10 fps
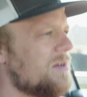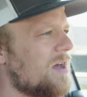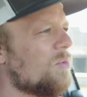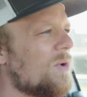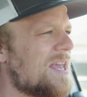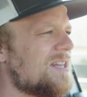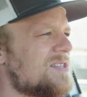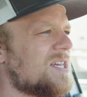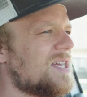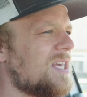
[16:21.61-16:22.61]
A rant is
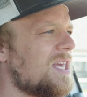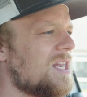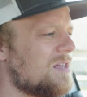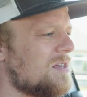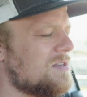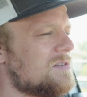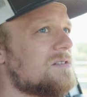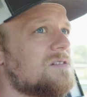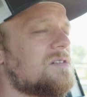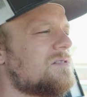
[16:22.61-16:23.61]
like heated and
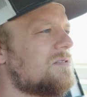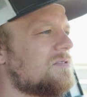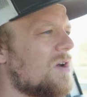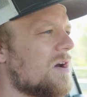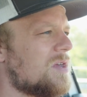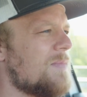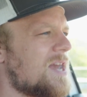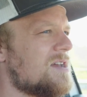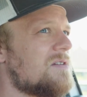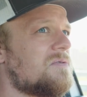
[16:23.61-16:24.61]

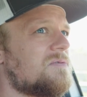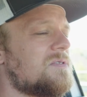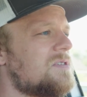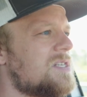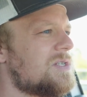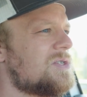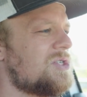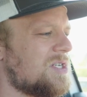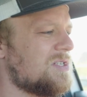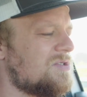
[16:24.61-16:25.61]
argumentative, and this is
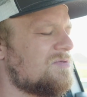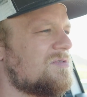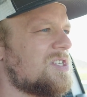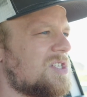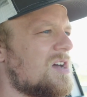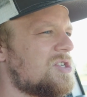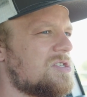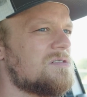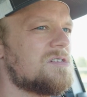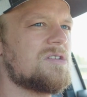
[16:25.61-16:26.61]
just
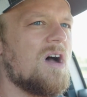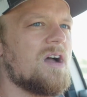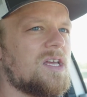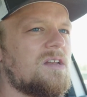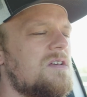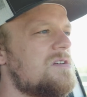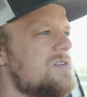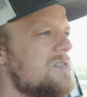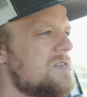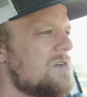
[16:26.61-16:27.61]
discussion, just talking
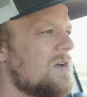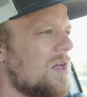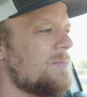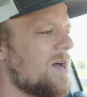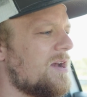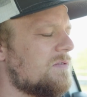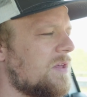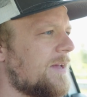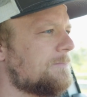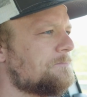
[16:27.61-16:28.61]
about
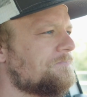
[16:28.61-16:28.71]
everything.